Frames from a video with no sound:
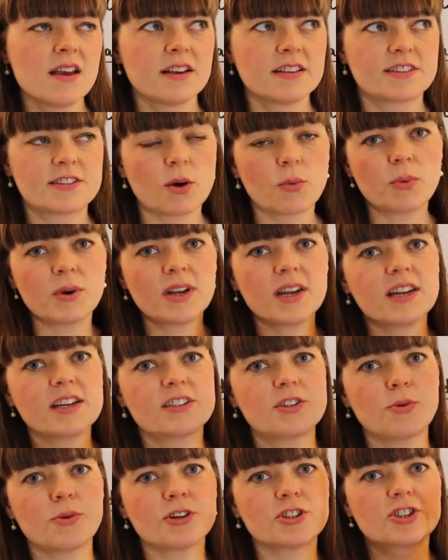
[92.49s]
So we
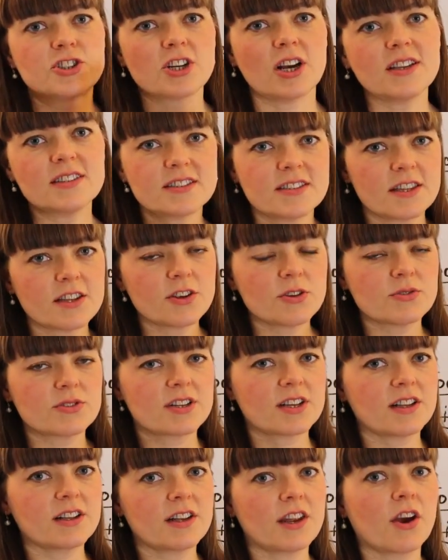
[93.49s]
need to adjust the
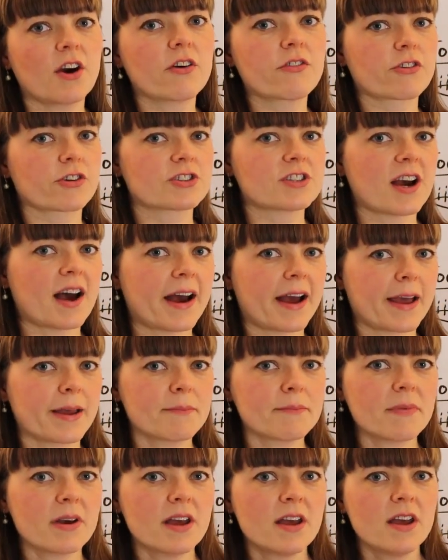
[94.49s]
utility over
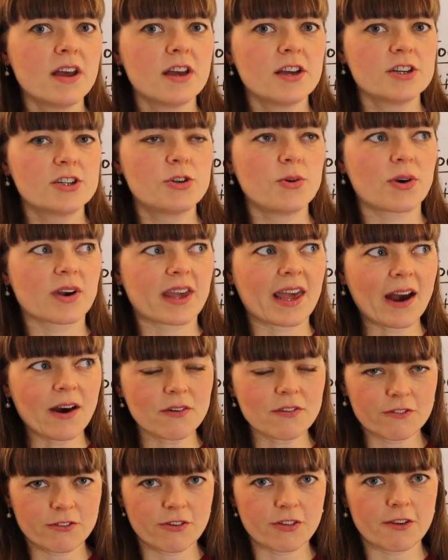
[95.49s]
time to
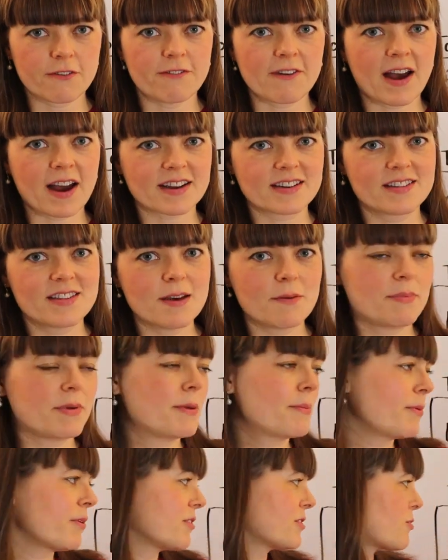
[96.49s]
account for the fact that
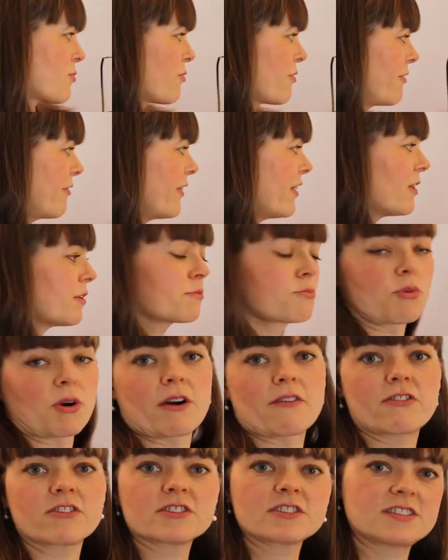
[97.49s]
people's revealed
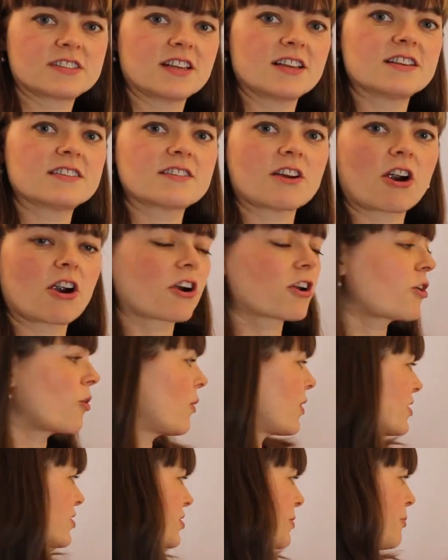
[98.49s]
preferences are
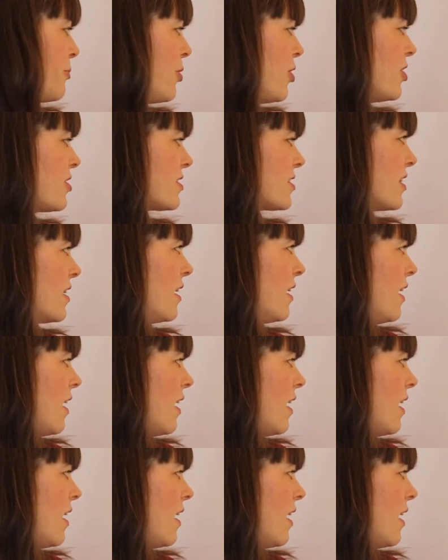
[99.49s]
going to put